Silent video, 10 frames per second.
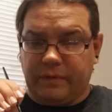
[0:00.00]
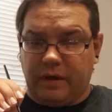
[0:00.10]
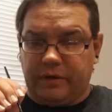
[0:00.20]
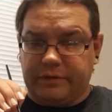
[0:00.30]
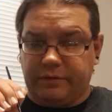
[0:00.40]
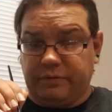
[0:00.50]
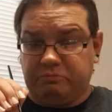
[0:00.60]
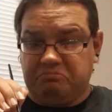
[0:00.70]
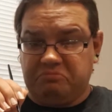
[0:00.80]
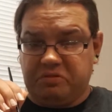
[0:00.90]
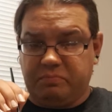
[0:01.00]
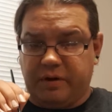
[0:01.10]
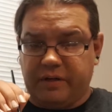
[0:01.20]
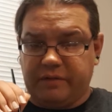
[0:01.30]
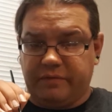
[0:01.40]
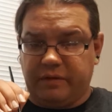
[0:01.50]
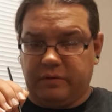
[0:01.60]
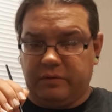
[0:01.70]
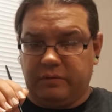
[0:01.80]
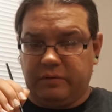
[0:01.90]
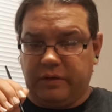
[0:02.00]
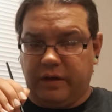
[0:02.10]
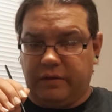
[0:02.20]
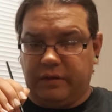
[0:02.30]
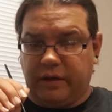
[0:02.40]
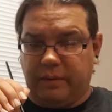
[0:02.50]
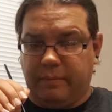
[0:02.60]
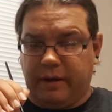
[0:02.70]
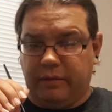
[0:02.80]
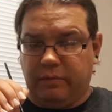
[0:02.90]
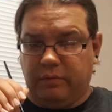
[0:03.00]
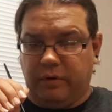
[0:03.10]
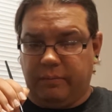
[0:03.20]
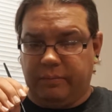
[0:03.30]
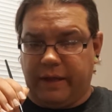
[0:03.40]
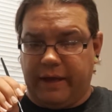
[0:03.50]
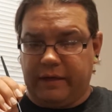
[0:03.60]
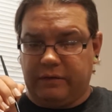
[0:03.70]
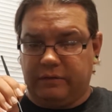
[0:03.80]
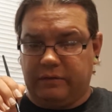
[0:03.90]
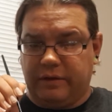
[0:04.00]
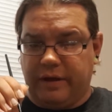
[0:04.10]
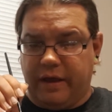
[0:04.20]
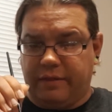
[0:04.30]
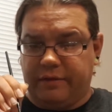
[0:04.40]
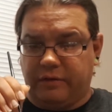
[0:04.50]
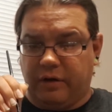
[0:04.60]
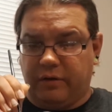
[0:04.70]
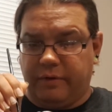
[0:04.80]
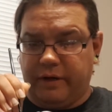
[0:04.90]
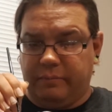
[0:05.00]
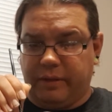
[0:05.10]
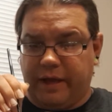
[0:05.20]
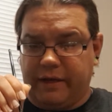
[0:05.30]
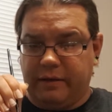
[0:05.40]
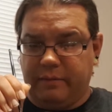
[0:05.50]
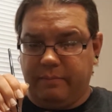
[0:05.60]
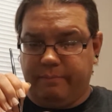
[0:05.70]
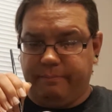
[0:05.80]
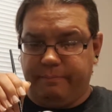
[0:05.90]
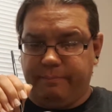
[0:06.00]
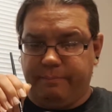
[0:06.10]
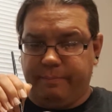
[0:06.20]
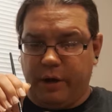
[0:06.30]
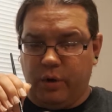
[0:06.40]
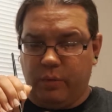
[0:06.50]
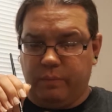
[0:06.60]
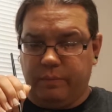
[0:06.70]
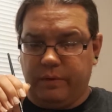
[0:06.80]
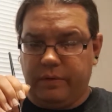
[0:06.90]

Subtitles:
Also, there's parts of the gun that I might want black, and now that they're already black, boom!